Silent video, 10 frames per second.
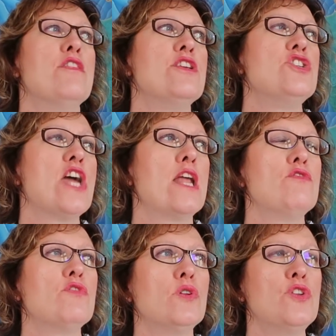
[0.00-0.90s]
The
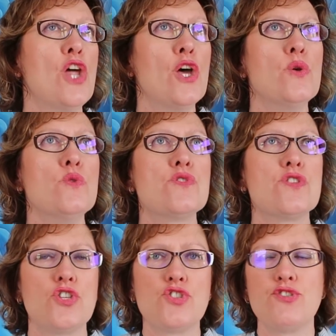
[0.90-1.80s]
general
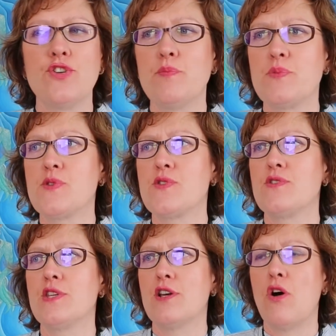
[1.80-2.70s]
knows the troops
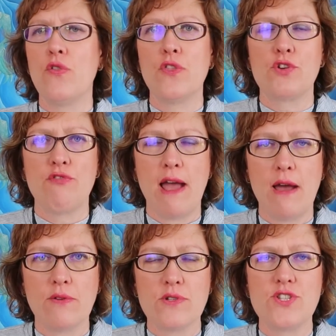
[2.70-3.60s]
that are on the
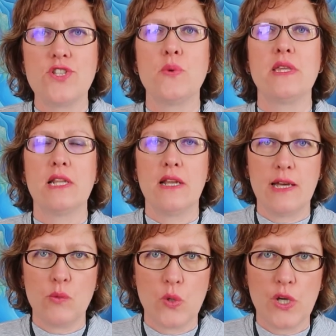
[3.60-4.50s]
ground doing the
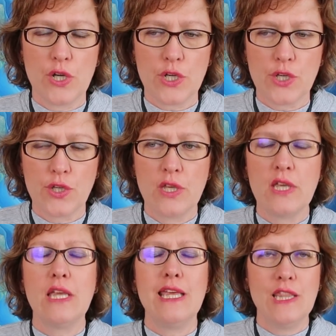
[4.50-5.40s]
light work
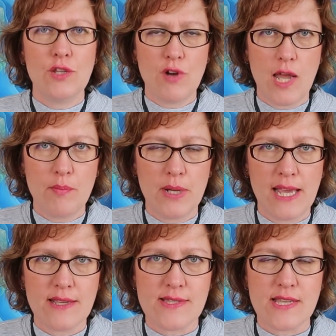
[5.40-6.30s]
in the right
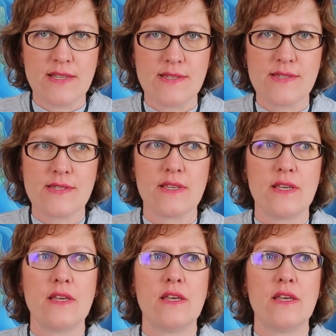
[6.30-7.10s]
places,